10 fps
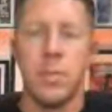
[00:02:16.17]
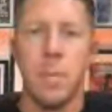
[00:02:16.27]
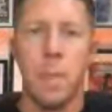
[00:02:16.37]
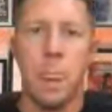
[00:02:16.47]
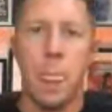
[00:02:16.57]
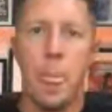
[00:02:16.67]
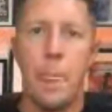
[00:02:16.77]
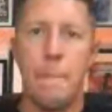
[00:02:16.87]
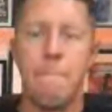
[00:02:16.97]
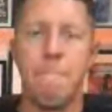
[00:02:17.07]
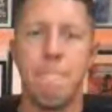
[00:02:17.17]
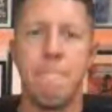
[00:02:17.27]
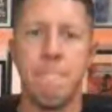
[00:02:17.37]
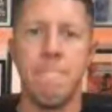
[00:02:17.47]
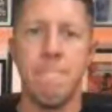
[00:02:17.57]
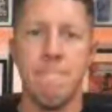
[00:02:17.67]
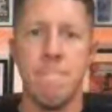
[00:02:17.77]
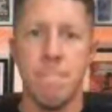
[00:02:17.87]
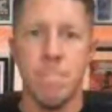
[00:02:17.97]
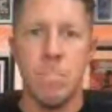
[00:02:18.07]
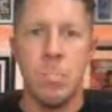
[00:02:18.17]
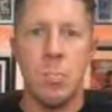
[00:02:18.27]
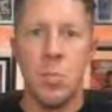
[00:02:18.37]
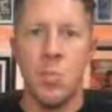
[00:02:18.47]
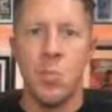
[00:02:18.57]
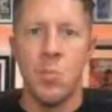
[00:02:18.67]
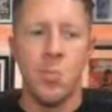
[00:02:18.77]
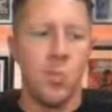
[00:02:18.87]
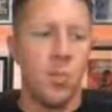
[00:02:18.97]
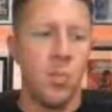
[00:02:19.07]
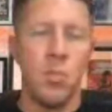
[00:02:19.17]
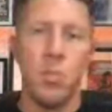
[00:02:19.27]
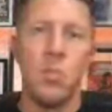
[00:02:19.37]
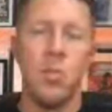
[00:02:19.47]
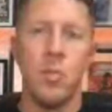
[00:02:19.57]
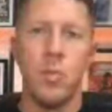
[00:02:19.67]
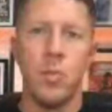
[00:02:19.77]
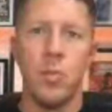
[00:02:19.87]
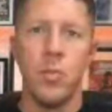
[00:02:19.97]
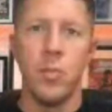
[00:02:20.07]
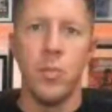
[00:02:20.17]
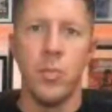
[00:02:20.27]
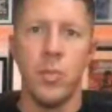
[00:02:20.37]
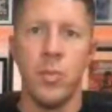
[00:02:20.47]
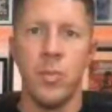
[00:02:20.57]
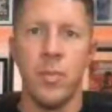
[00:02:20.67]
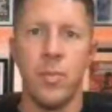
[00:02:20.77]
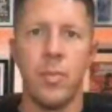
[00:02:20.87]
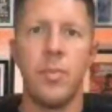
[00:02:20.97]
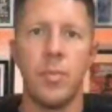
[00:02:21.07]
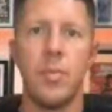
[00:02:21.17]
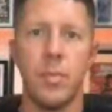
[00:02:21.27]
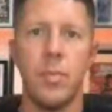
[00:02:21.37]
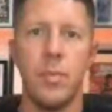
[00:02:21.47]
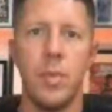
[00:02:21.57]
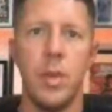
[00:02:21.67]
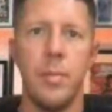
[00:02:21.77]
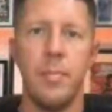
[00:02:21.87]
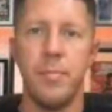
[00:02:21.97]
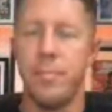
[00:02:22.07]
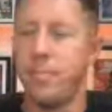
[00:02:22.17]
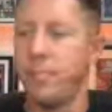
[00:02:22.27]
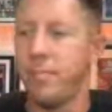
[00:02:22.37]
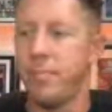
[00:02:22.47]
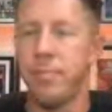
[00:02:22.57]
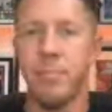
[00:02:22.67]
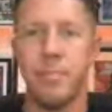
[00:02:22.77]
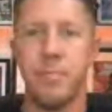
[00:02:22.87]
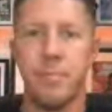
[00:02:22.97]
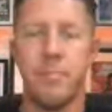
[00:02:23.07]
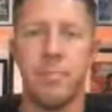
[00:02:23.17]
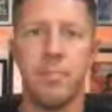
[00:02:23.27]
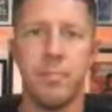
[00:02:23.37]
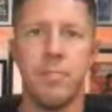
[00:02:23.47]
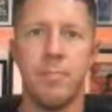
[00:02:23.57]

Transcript: [no speech]